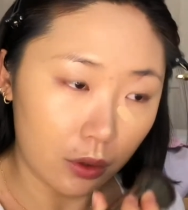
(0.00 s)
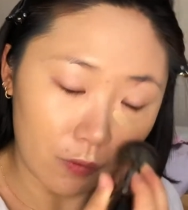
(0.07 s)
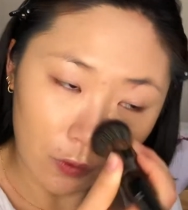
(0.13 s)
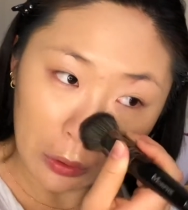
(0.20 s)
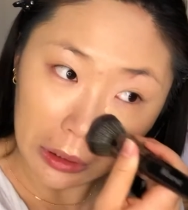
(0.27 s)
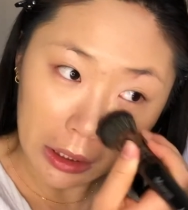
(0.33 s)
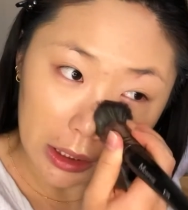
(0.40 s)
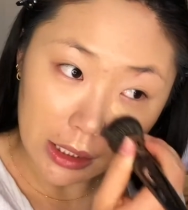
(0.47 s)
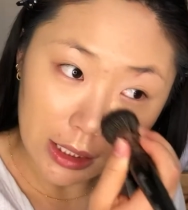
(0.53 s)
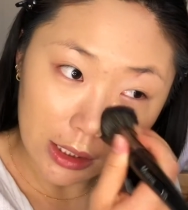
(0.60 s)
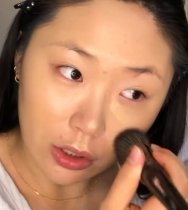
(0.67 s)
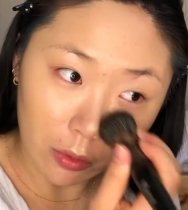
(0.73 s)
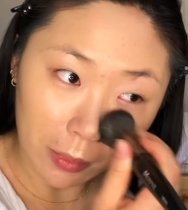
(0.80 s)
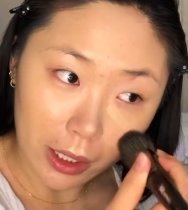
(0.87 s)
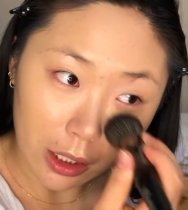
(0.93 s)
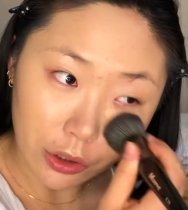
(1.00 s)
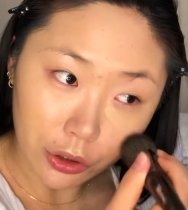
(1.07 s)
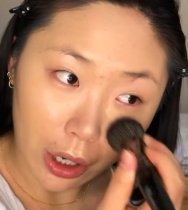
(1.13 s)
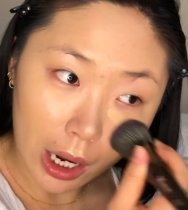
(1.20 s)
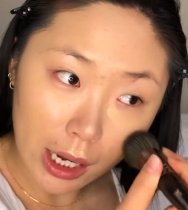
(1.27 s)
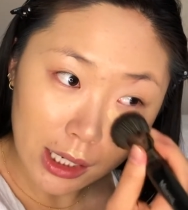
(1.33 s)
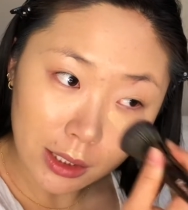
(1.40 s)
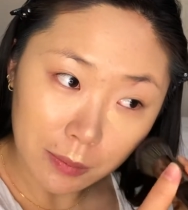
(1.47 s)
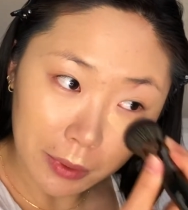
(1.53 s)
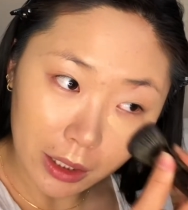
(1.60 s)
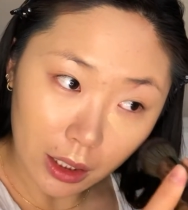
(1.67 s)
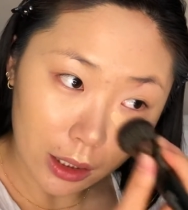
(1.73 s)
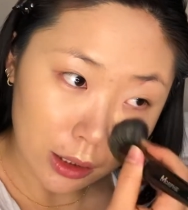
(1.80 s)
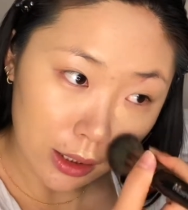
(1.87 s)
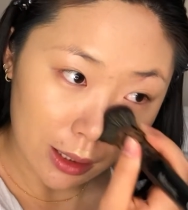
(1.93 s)
fully conceal my under eyes
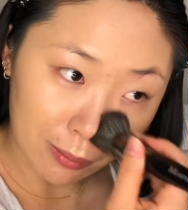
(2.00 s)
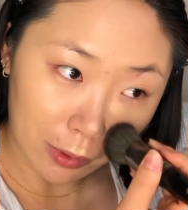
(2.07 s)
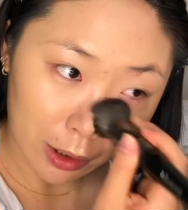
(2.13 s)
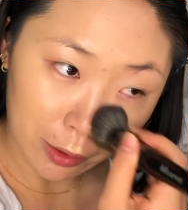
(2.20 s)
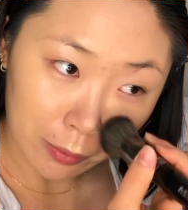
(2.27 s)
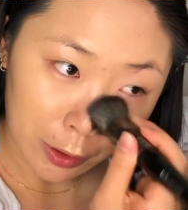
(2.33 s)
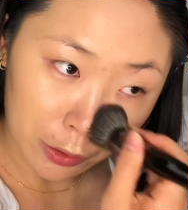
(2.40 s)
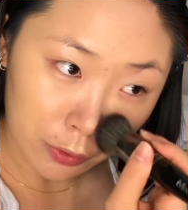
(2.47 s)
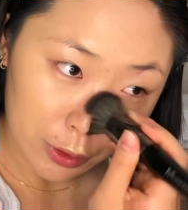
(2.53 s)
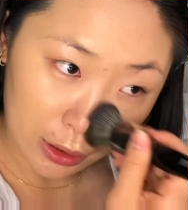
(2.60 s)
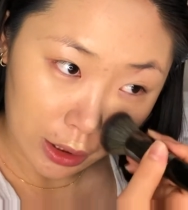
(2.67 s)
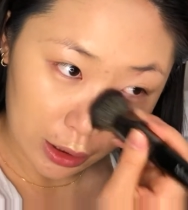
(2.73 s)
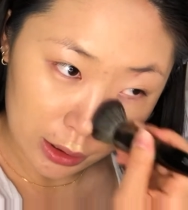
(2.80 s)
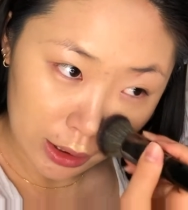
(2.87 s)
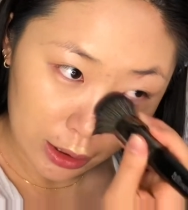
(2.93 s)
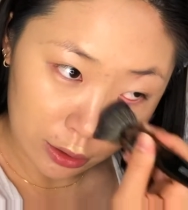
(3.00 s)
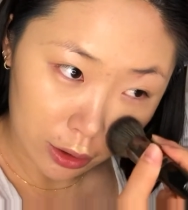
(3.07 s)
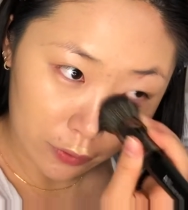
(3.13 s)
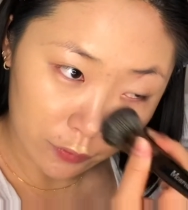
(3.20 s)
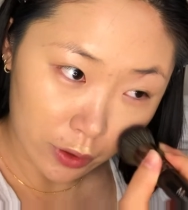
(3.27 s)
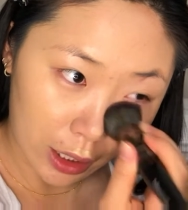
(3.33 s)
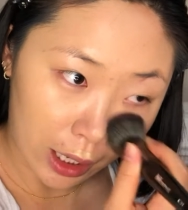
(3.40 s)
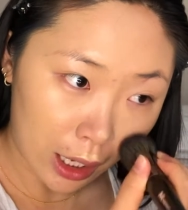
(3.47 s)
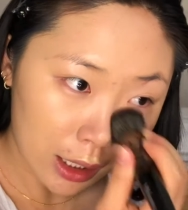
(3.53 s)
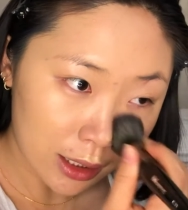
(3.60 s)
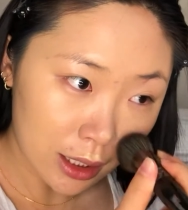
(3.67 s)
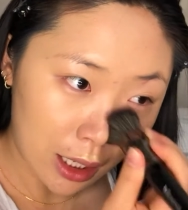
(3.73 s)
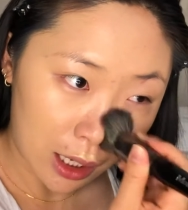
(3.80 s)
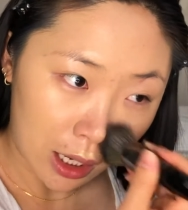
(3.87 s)
because I'm gonna be using a concealer for that.